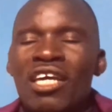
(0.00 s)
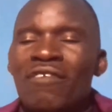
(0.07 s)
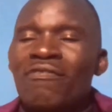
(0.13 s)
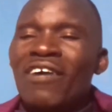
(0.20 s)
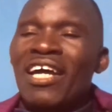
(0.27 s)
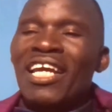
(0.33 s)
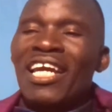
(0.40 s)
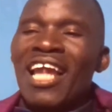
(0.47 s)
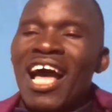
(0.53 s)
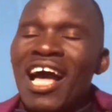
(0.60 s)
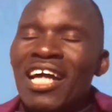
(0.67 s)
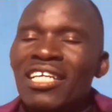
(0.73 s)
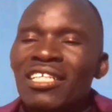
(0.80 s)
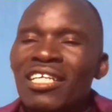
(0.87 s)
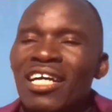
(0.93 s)
If I
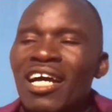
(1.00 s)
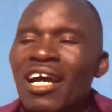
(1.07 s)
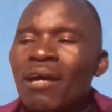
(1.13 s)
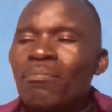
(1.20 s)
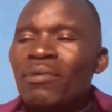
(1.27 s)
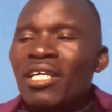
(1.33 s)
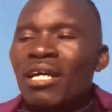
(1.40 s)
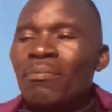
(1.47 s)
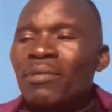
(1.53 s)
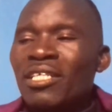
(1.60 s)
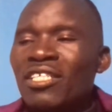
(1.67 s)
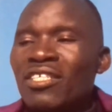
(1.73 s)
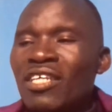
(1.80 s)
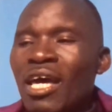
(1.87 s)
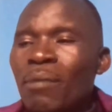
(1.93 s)
learn, I become
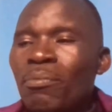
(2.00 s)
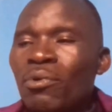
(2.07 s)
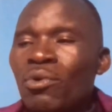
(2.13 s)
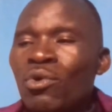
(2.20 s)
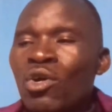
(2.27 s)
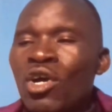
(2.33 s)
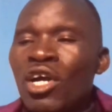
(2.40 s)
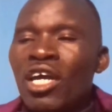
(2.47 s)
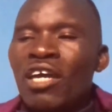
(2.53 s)
a disciple.